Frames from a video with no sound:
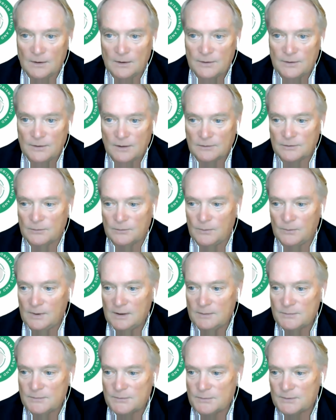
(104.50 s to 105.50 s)
Dr.
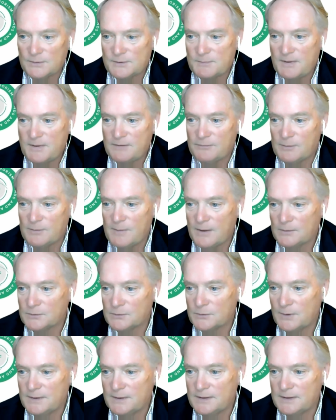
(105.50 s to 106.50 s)
Williams will speak for
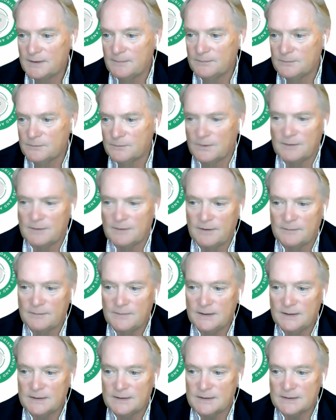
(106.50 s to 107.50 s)
about 20, 25
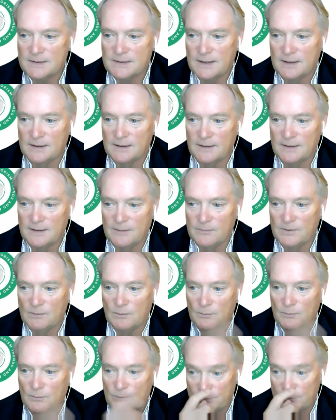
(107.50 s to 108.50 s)
minutes, and then we
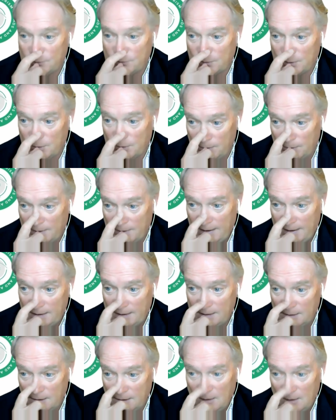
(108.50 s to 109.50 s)
will move to
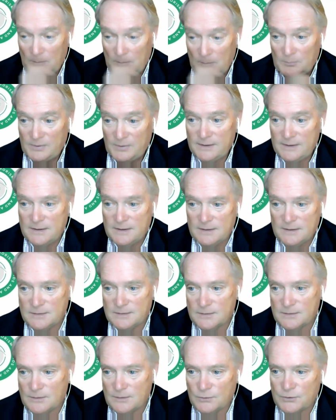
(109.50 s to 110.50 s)
Q&A.
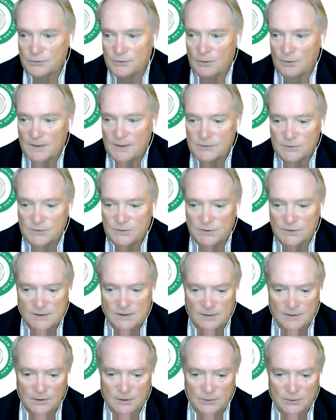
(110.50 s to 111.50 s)
Please note your questions
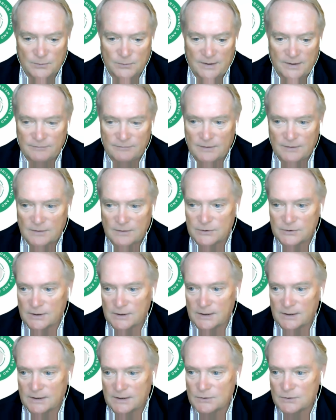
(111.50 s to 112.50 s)
in the Q&A
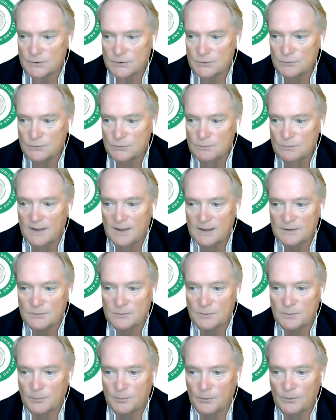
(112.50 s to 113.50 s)
function in Zoom
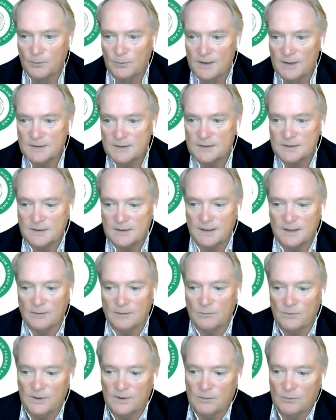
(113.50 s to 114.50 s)
as we progress,
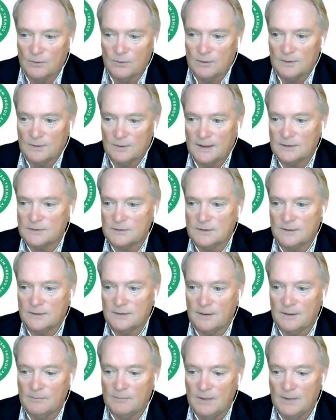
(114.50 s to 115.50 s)
and we will get to
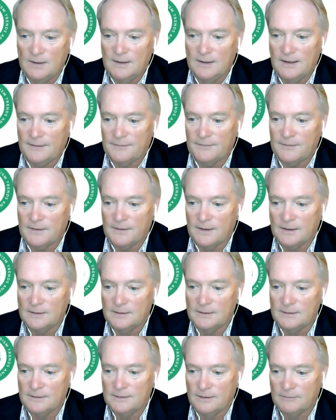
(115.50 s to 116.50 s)
them at the
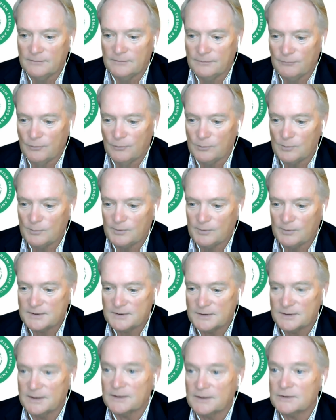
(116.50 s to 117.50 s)
end of the formal
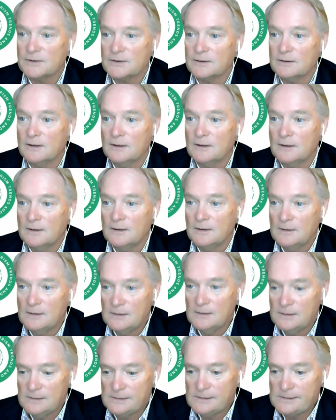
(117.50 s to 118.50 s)
presentation.
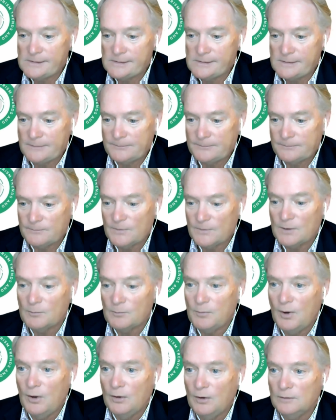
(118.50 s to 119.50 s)
Um,
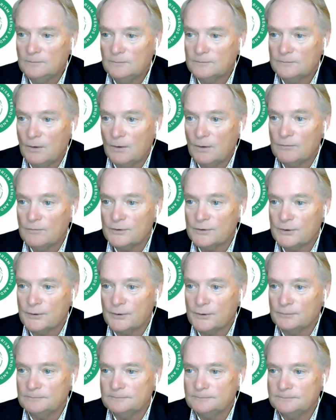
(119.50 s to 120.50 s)
Paul, over to you.